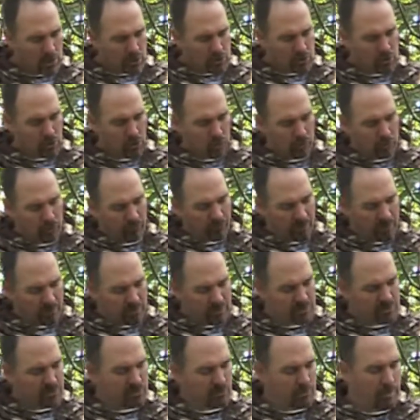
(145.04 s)
So you've got
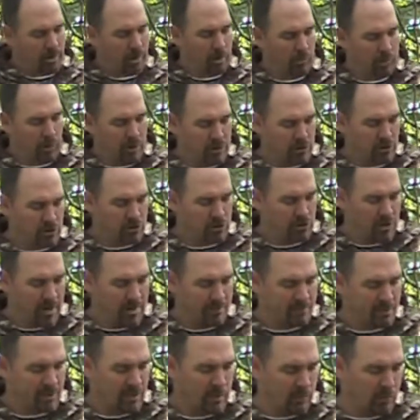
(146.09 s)
these three compression
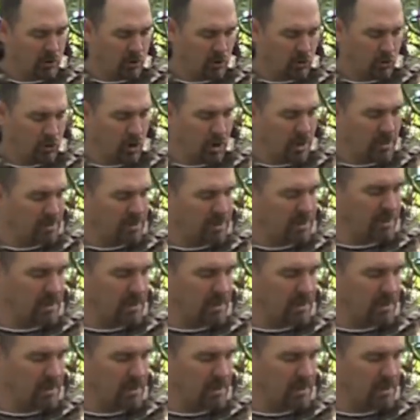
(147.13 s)
straps coming across the